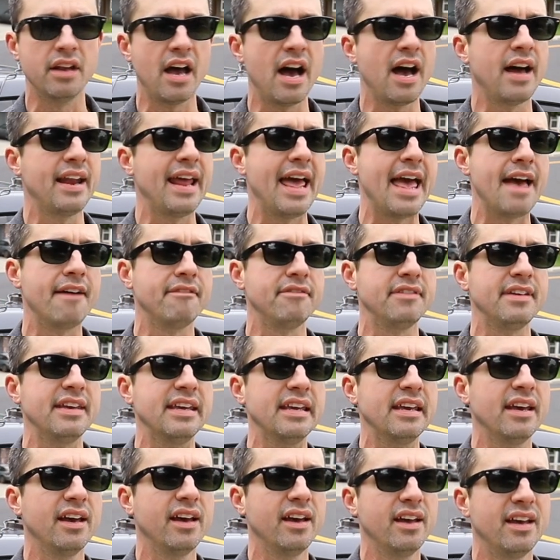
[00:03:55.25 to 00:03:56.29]
not
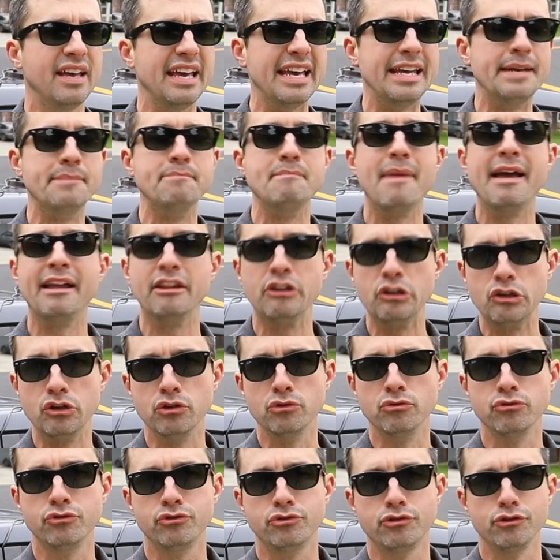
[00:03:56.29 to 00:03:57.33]
heavy in
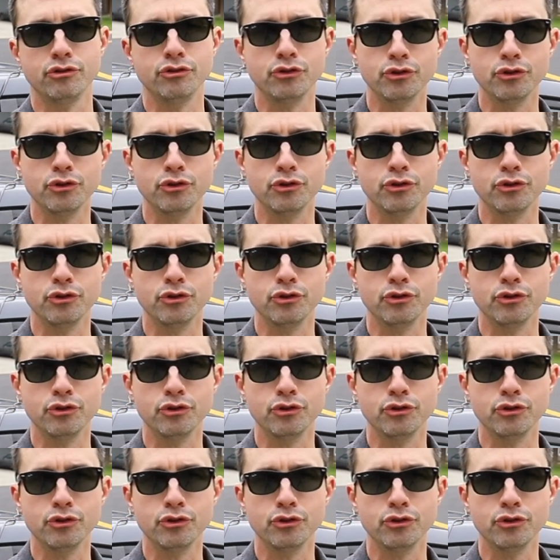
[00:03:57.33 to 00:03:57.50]
menus